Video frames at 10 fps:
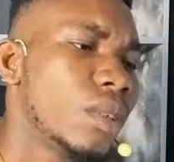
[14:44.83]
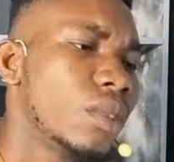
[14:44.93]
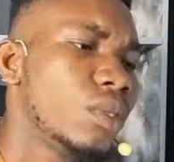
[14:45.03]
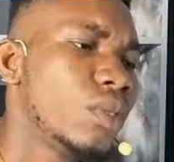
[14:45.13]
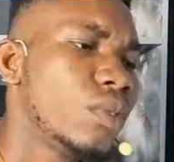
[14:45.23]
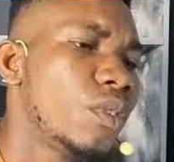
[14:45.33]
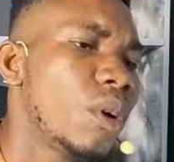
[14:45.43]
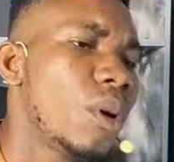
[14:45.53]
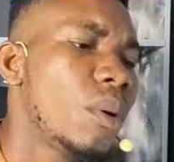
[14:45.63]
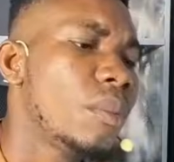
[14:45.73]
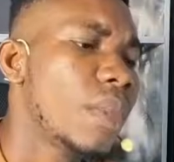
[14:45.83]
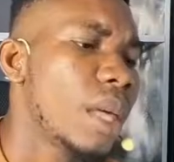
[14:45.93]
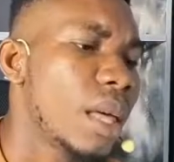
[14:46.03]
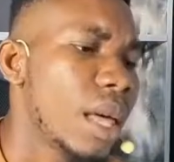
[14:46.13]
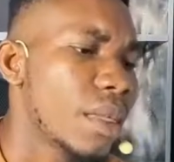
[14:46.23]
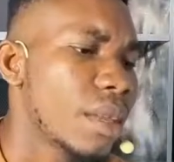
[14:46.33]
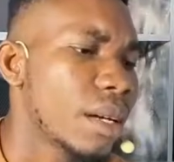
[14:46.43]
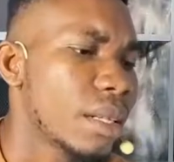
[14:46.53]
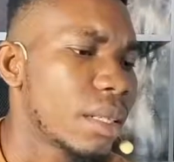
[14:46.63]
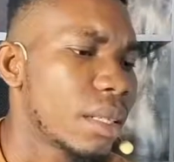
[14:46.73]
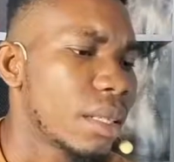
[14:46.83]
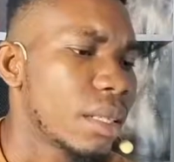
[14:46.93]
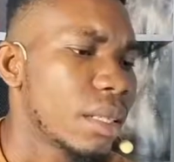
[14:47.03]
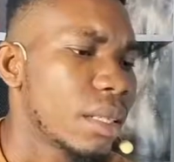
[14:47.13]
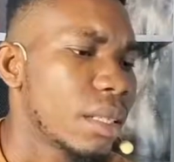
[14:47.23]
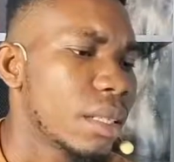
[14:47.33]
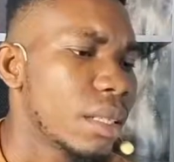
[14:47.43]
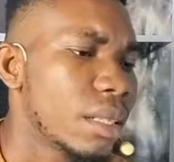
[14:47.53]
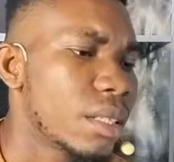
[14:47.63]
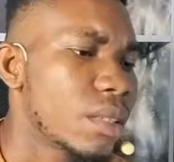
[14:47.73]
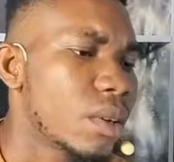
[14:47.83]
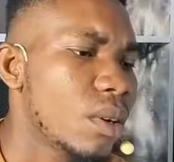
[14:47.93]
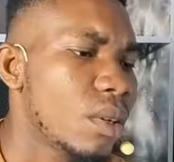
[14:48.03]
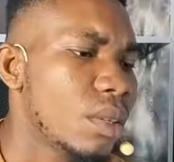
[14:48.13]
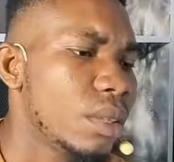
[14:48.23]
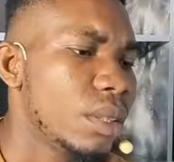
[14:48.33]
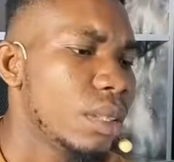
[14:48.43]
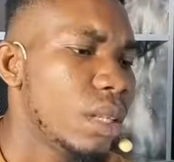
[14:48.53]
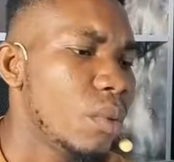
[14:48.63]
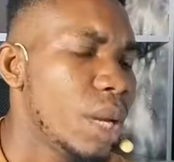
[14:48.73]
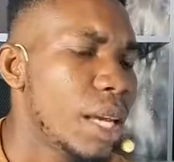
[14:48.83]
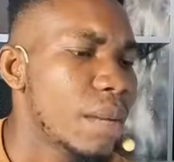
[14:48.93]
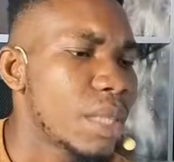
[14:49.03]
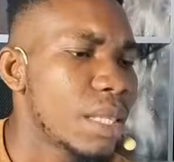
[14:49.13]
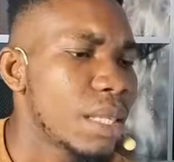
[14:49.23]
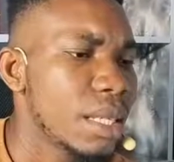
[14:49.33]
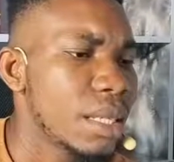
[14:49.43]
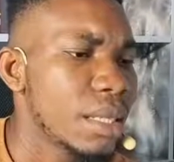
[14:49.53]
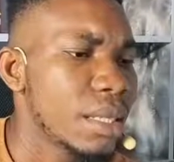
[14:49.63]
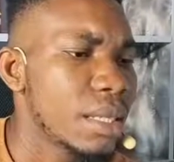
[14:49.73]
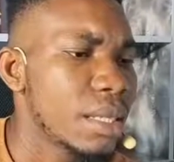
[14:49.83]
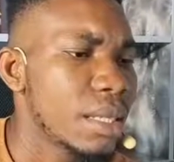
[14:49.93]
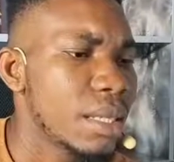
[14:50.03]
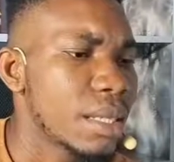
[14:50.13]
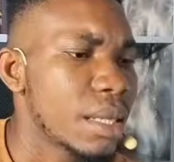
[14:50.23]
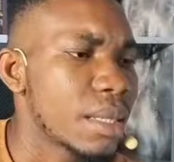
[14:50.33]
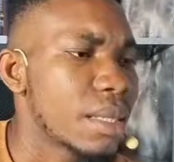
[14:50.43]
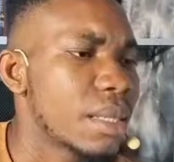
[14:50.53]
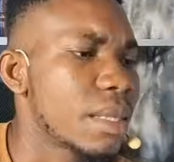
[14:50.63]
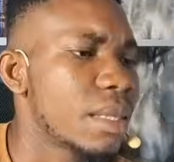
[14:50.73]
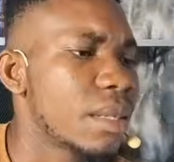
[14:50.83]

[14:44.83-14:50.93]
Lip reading: to form ether. It's called the Williamson synthesis.